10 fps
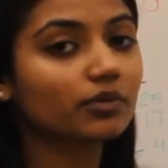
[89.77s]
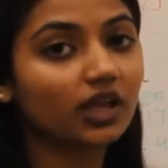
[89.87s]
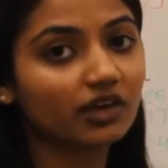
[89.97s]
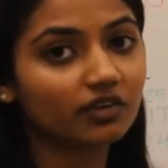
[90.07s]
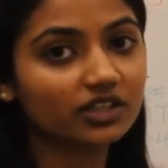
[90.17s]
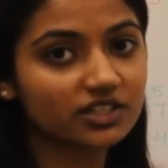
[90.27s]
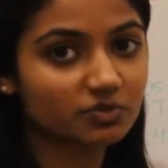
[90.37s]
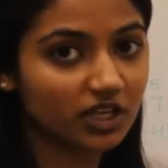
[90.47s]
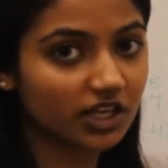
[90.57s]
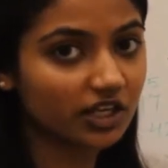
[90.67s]
giving this
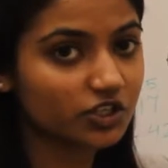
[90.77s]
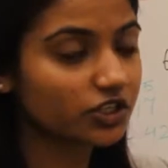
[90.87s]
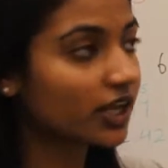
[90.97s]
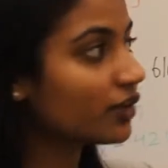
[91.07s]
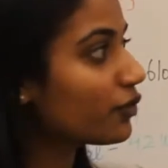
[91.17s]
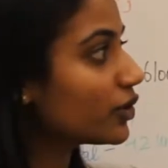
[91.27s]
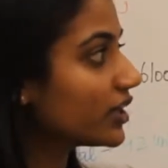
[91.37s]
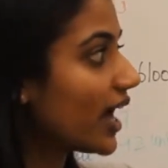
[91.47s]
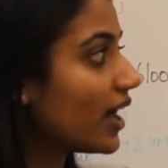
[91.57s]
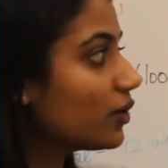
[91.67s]
medication, and for
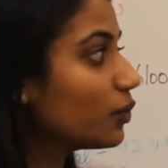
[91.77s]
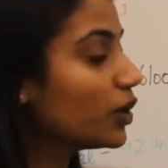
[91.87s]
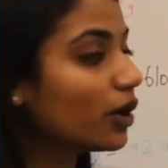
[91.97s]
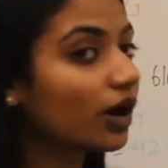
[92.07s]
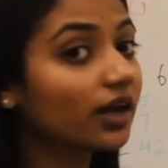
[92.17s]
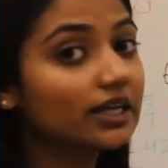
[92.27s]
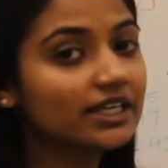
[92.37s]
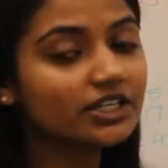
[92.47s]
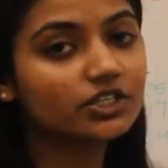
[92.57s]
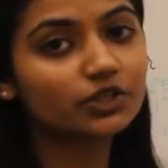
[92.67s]
that we
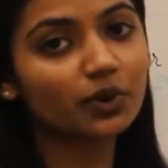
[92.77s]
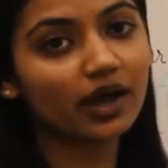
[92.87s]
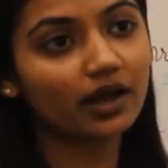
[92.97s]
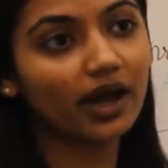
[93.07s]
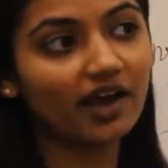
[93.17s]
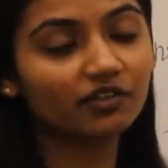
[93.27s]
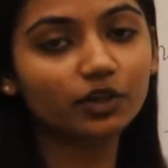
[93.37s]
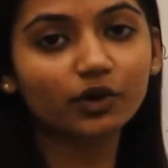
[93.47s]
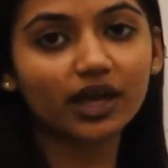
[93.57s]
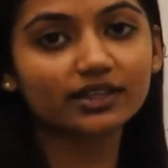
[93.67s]
need to have a
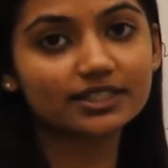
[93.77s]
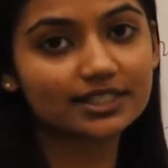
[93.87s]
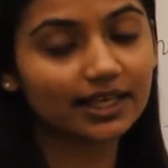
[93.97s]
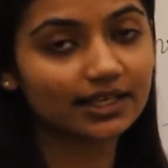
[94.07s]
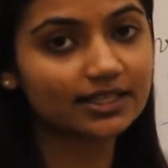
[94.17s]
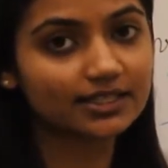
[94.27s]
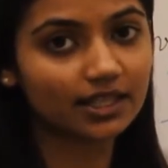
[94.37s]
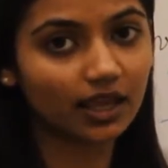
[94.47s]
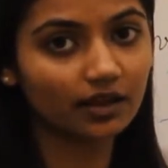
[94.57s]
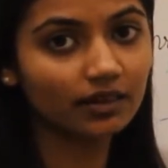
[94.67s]
look at the sliding
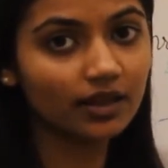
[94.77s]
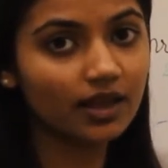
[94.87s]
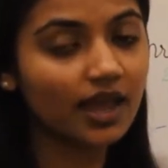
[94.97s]
scale